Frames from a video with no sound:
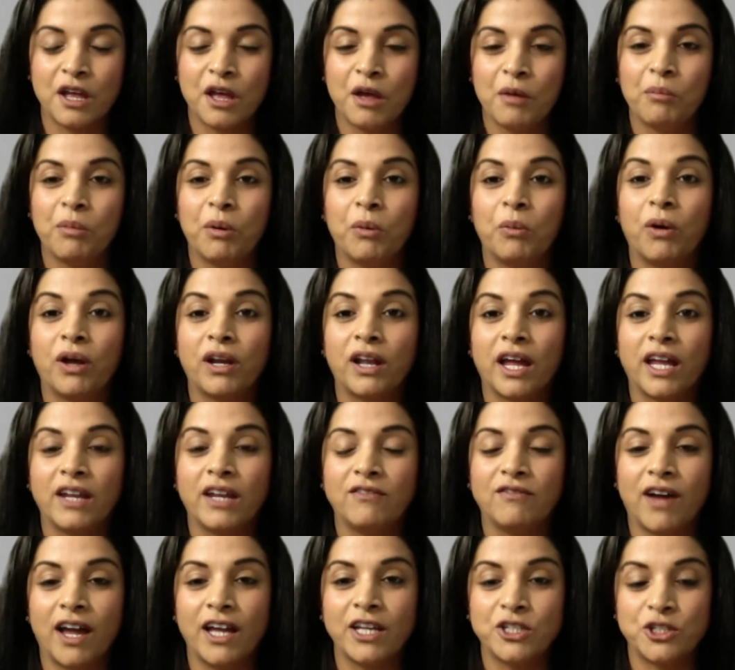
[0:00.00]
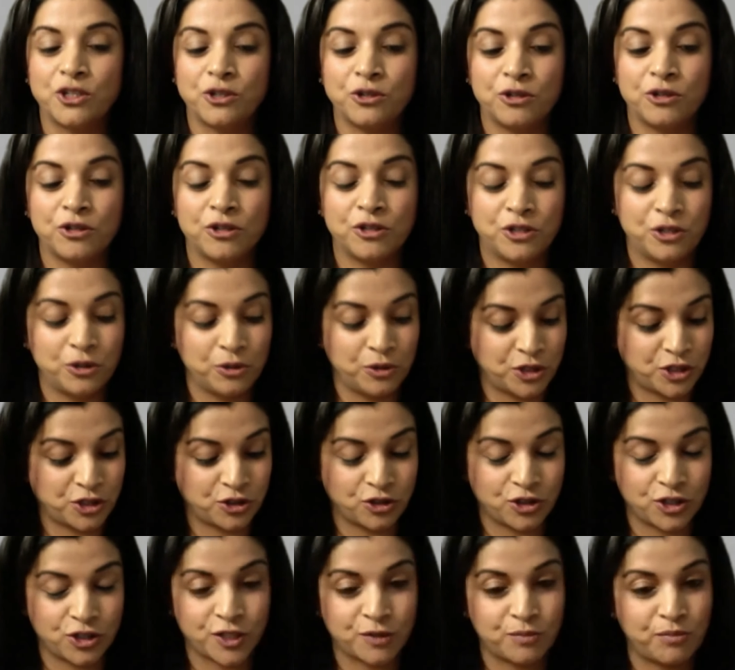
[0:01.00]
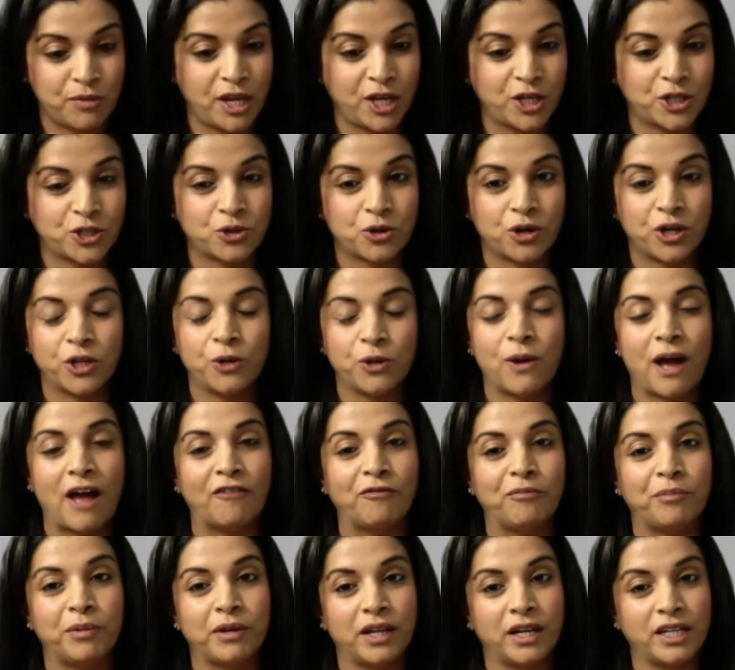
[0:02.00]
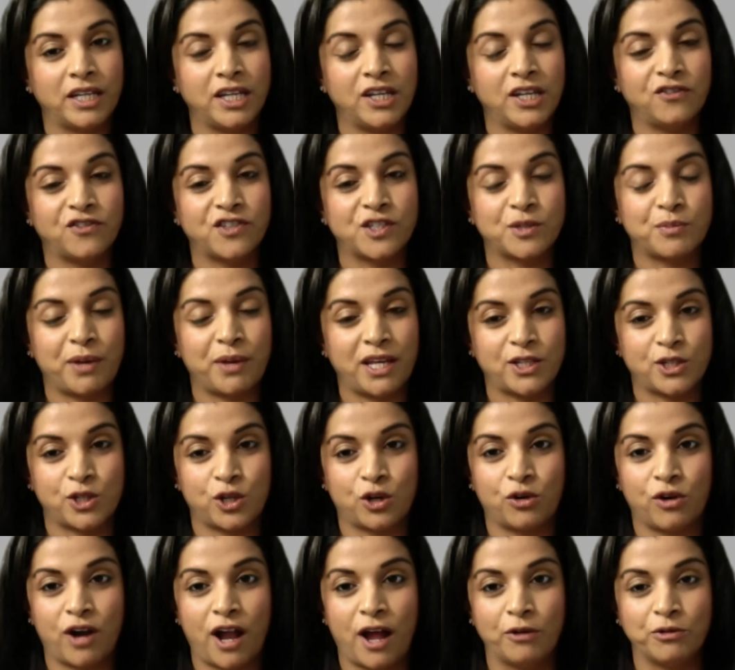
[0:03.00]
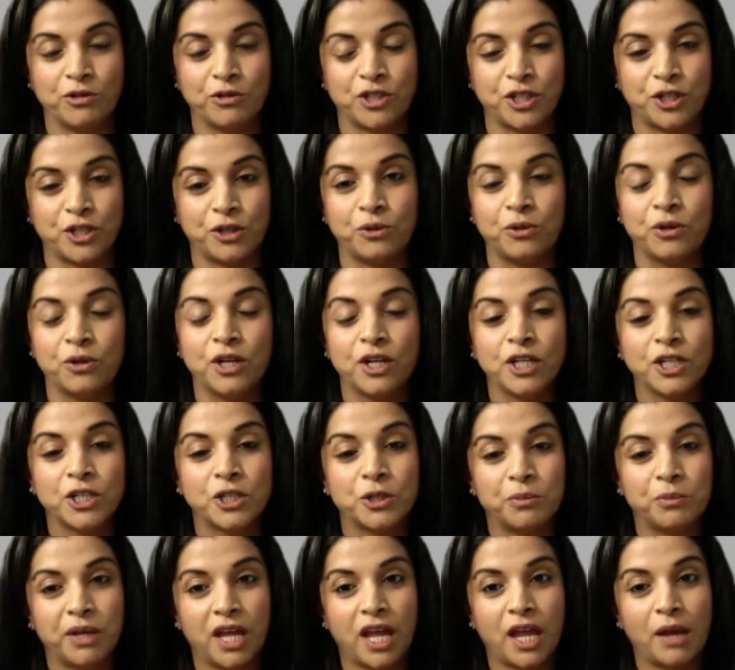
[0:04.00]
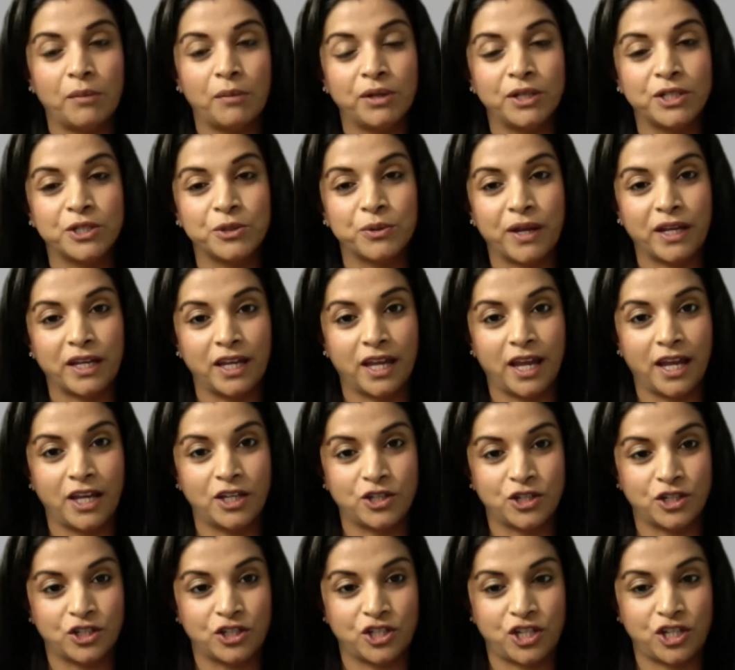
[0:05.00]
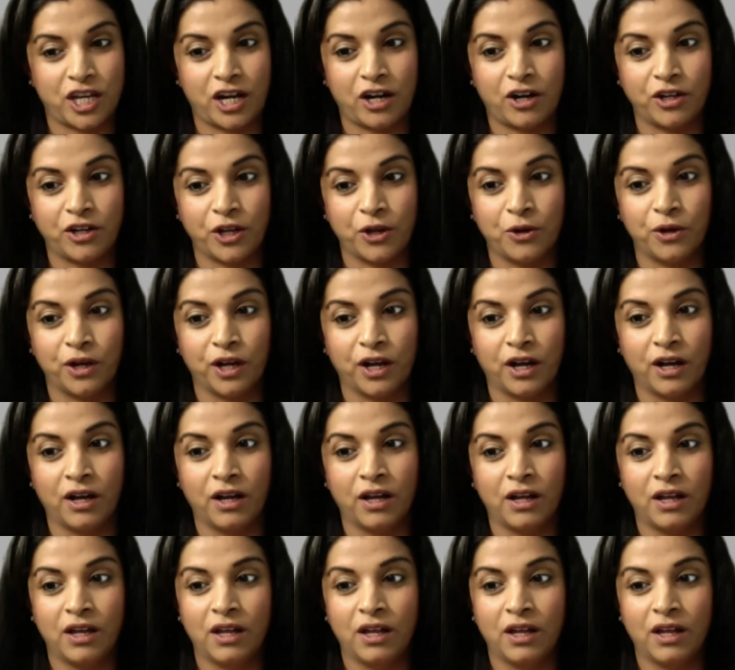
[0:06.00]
But what I invite you to do is to just make sure you have plenty of space around you to be able to engage in chair yoga